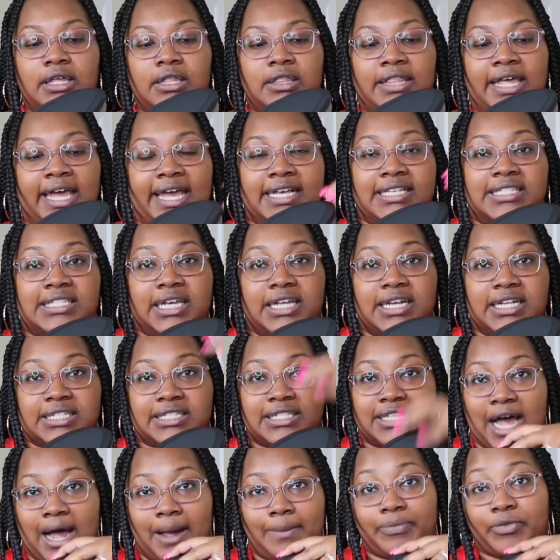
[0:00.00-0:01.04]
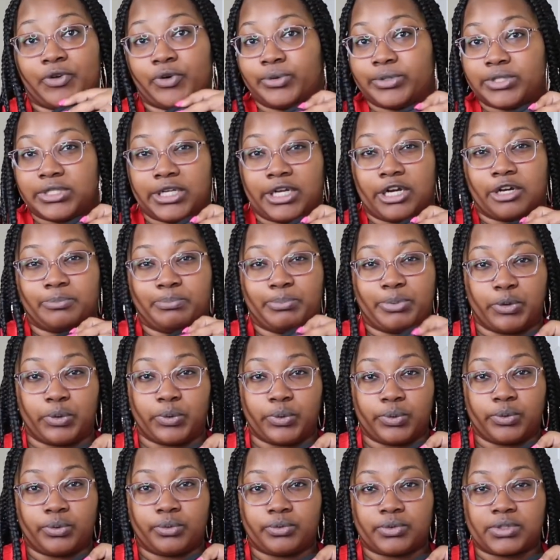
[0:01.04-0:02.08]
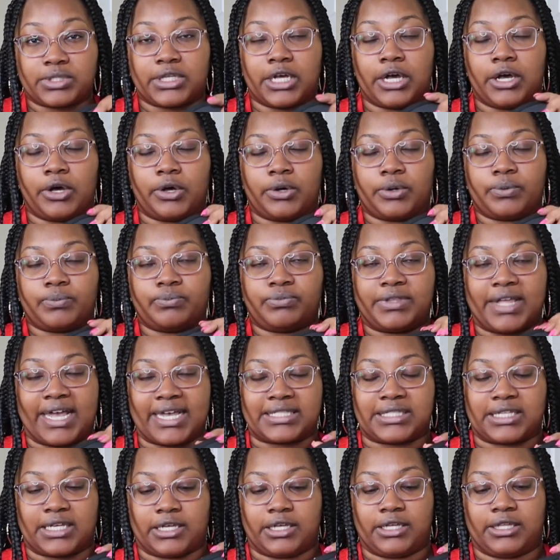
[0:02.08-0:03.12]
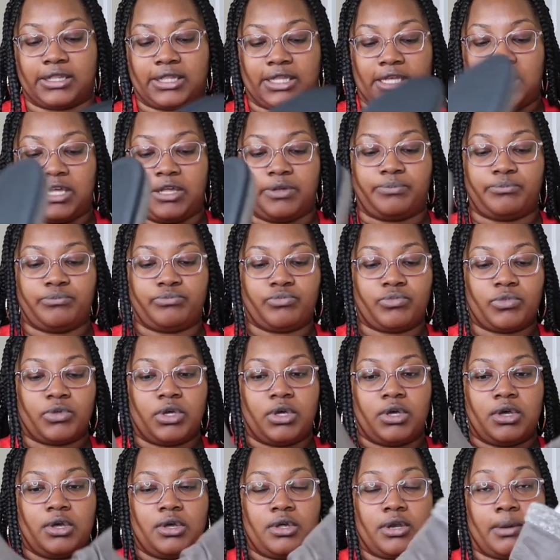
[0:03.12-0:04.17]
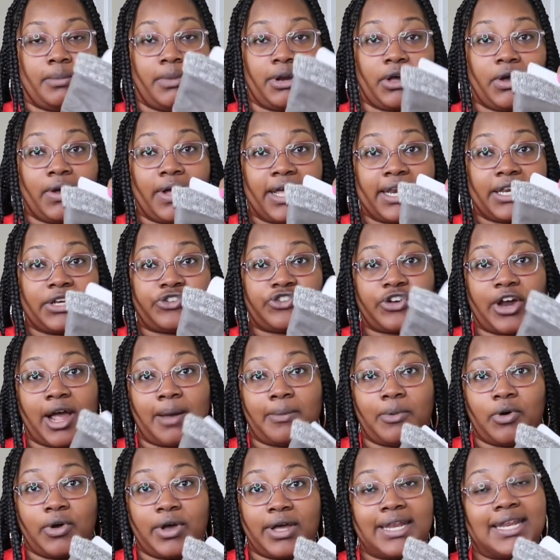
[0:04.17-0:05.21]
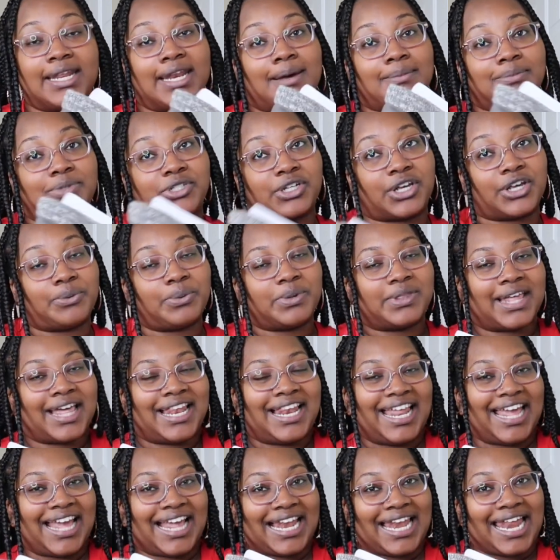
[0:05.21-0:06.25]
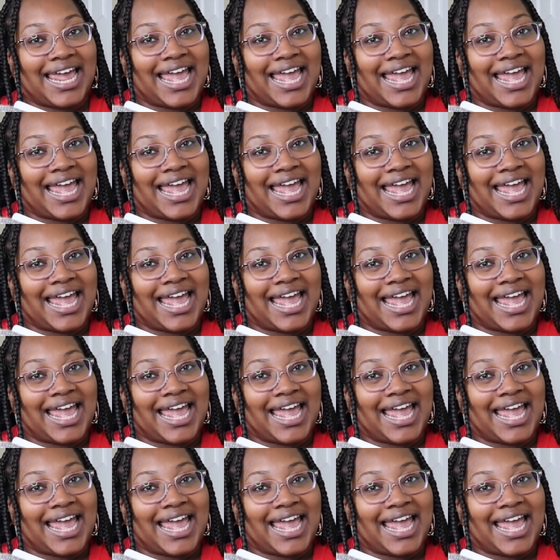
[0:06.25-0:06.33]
that it's gonna stop through to your boot. So that's a good thing. I'm gonna go ahead and try them on and I'm gonna show you what they look